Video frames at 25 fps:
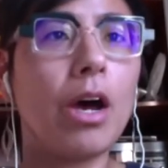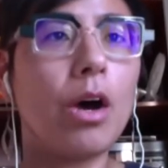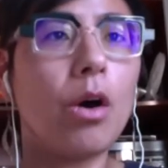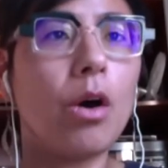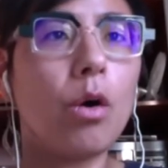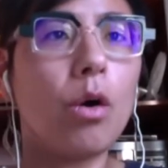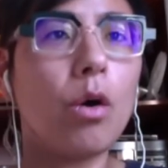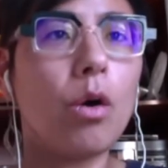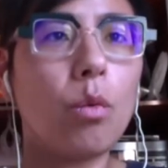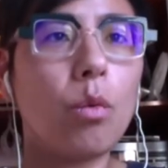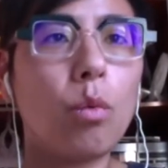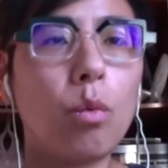
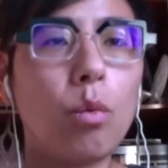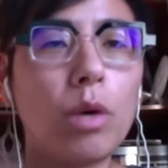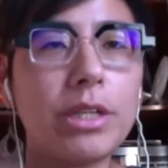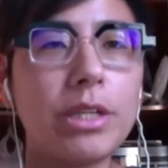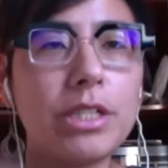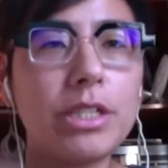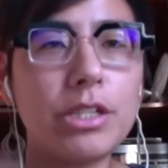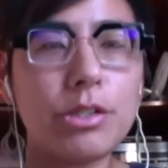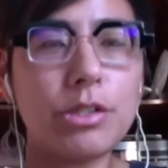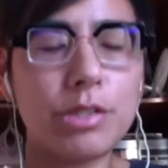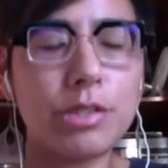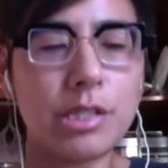what do
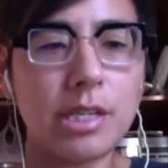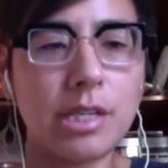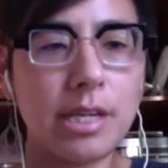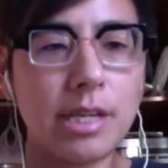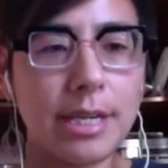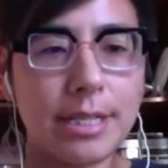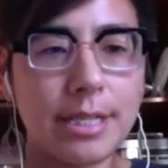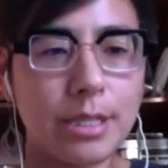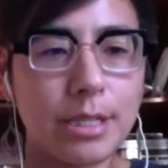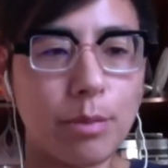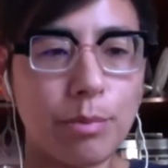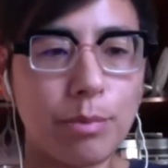you see as
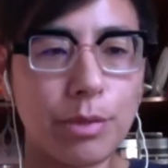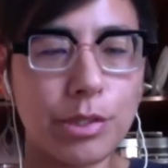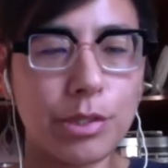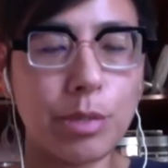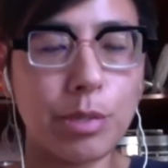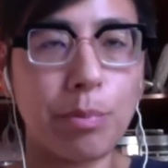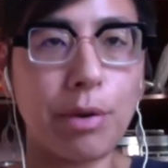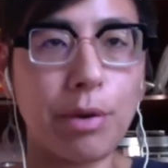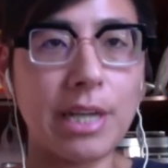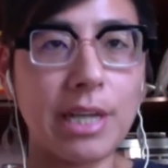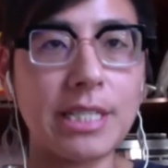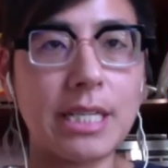the most
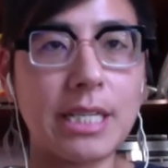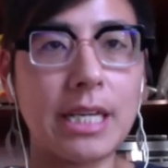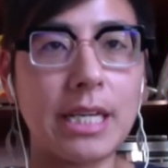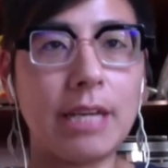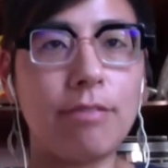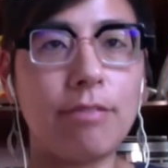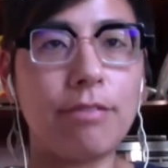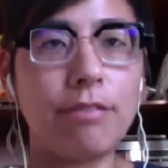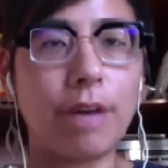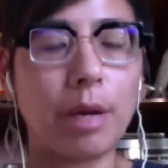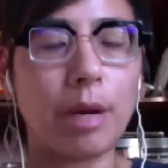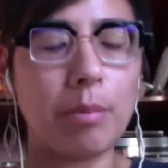pressing
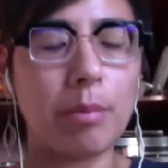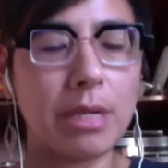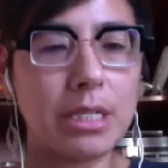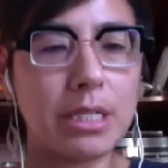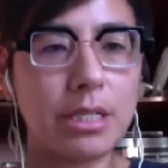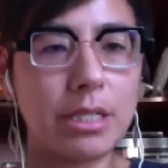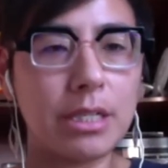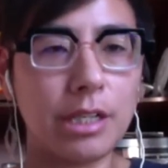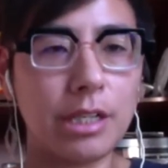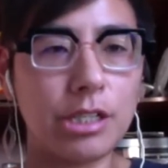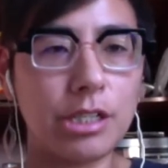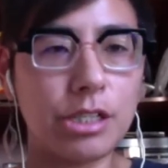environmental
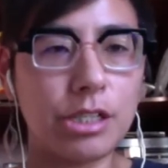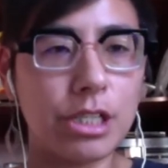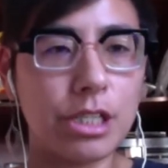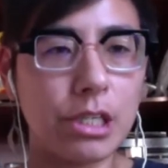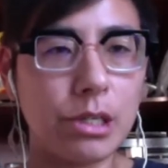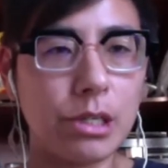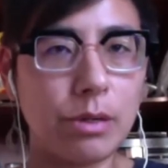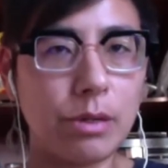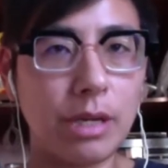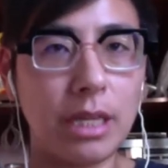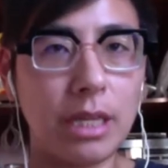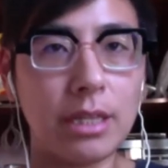issue
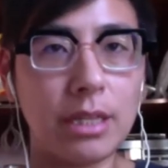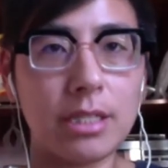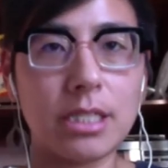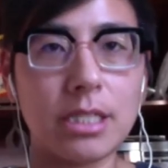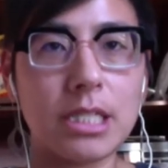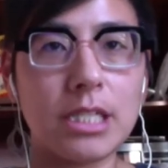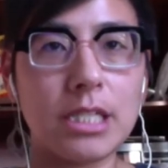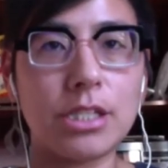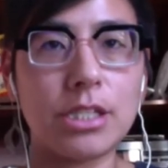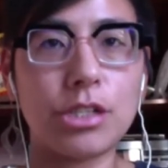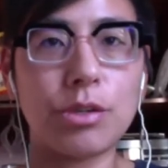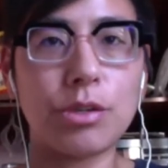in this
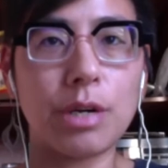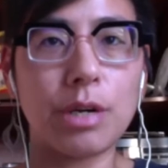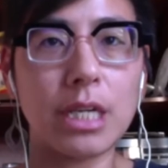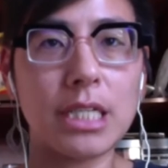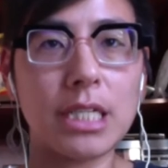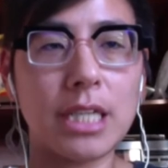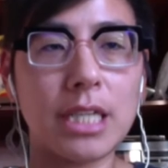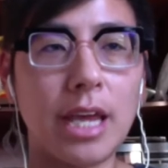district,